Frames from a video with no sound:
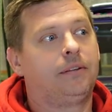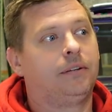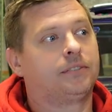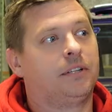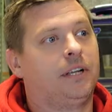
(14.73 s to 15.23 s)

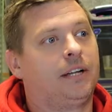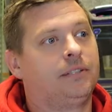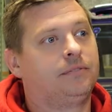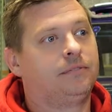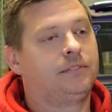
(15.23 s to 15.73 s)
there is a lot
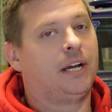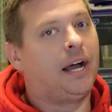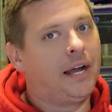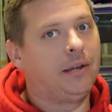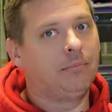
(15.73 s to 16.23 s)
of
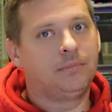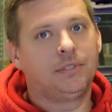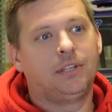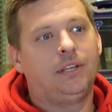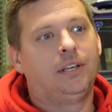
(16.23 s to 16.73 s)
time,
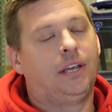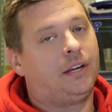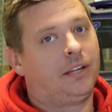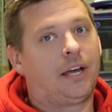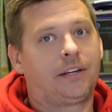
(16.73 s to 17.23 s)

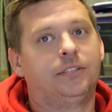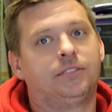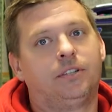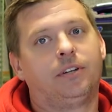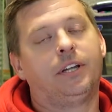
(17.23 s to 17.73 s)
and a lot of
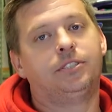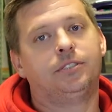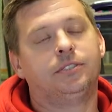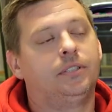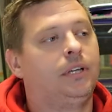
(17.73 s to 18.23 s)
consideration.